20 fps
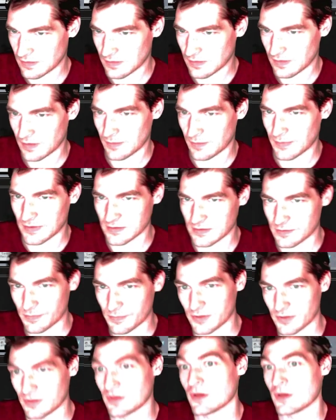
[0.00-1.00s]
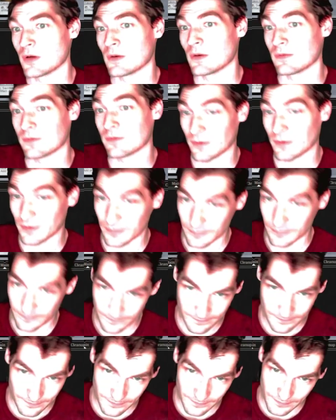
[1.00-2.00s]
I meant to put no for
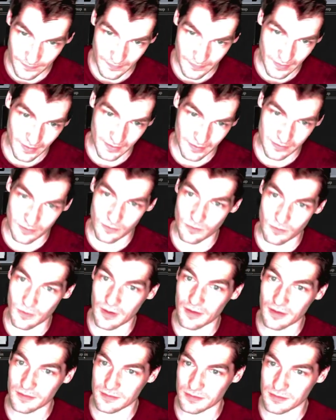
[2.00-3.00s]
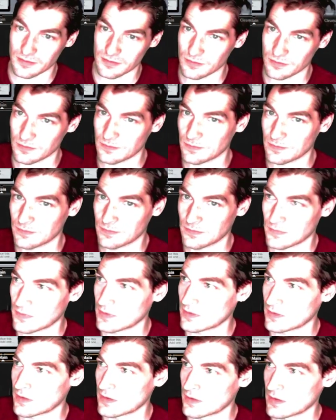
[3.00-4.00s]
I don't want to.
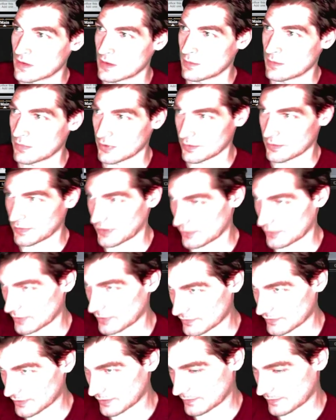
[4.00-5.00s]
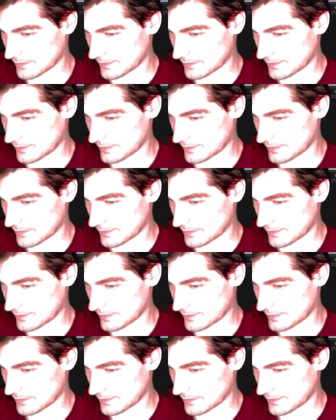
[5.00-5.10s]
Put in my graveyard.